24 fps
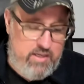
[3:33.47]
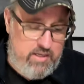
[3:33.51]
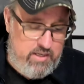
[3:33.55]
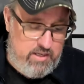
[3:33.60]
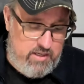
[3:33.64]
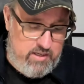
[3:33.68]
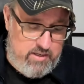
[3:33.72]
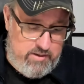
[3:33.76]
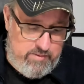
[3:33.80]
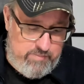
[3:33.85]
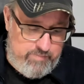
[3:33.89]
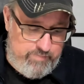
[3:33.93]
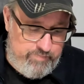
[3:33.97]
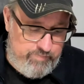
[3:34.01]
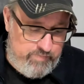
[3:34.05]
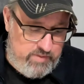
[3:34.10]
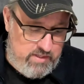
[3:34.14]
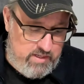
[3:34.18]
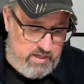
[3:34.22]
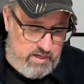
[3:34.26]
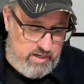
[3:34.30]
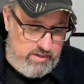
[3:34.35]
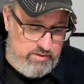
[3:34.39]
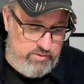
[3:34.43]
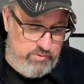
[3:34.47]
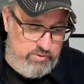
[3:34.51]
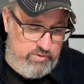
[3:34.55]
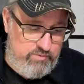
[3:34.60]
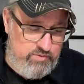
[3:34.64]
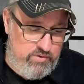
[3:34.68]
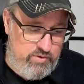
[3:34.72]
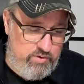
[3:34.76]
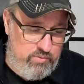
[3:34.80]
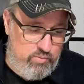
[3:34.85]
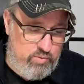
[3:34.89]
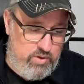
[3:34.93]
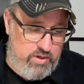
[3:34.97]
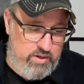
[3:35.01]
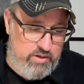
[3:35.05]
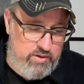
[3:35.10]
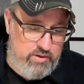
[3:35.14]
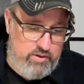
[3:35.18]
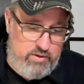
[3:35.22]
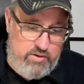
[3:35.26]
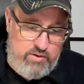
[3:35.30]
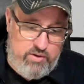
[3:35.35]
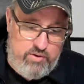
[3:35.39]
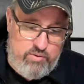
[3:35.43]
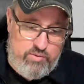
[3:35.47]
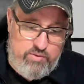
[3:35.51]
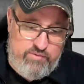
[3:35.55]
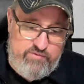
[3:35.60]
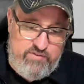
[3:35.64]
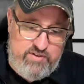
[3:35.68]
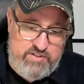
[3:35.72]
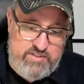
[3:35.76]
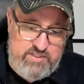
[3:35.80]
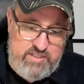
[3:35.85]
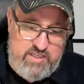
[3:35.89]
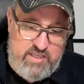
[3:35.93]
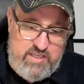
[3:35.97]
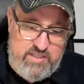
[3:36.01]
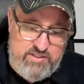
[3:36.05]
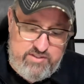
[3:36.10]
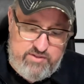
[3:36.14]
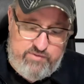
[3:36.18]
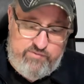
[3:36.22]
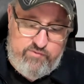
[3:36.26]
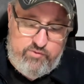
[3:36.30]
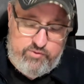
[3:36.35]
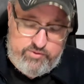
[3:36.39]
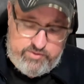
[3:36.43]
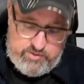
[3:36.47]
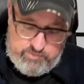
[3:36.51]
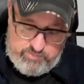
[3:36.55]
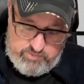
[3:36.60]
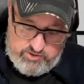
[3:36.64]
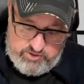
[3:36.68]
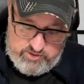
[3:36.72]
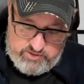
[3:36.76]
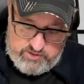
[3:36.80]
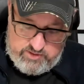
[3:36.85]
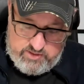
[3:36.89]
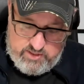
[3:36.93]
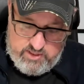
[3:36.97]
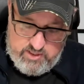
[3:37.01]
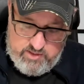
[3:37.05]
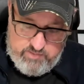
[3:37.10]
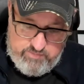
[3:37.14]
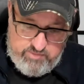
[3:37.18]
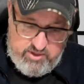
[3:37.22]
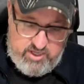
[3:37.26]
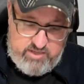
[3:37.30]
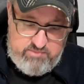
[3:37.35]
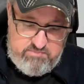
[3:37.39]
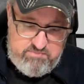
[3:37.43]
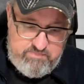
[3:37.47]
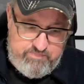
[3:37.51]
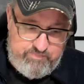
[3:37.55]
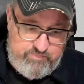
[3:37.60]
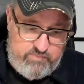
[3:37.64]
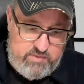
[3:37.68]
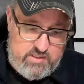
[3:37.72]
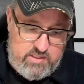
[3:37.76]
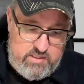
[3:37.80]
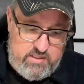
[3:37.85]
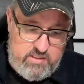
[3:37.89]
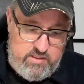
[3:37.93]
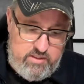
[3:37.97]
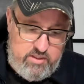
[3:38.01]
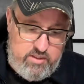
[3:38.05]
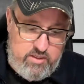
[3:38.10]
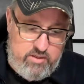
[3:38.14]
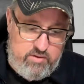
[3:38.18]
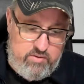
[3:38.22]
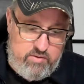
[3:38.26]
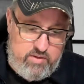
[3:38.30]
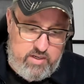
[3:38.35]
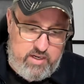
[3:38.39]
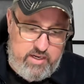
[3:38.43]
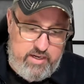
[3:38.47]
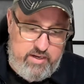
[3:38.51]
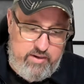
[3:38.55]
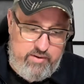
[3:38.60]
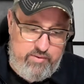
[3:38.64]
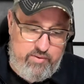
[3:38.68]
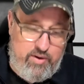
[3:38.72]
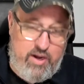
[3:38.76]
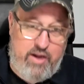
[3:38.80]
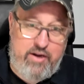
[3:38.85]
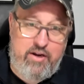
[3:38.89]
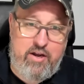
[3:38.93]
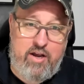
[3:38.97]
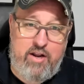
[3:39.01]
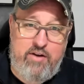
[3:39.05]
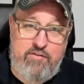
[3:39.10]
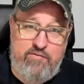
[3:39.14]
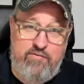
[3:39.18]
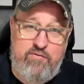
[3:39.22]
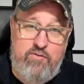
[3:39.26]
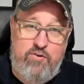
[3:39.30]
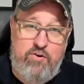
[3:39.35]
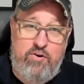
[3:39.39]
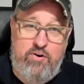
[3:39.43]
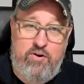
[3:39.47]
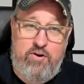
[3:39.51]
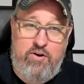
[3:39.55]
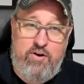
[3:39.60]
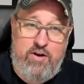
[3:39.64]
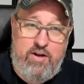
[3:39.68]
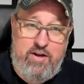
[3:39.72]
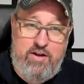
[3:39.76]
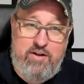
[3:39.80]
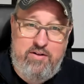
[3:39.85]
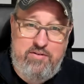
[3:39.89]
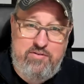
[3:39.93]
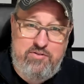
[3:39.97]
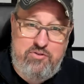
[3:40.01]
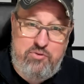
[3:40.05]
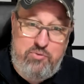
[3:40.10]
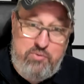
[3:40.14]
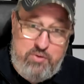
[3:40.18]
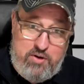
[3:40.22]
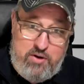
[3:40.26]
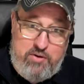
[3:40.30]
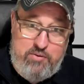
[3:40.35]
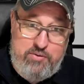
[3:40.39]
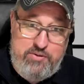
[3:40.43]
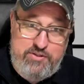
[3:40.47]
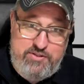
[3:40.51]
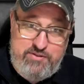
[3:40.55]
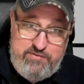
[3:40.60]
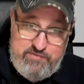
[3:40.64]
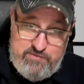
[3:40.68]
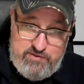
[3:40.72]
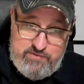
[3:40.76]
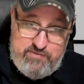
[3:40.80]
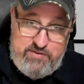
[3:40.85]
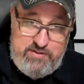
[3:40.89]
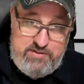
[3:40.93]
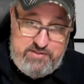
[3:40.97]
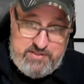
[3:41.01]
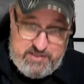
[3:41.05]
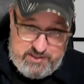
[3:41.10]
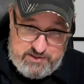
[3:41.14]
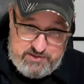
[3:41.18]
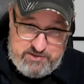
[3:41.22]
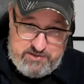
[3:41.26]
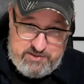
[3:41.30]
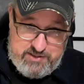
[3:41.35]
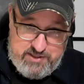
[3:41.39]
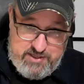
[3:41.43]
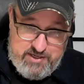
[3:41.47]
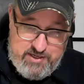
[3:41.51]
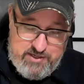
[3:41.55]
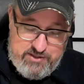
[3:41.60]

I don't even want to know if it is a first appearance. But I got it for $2.50.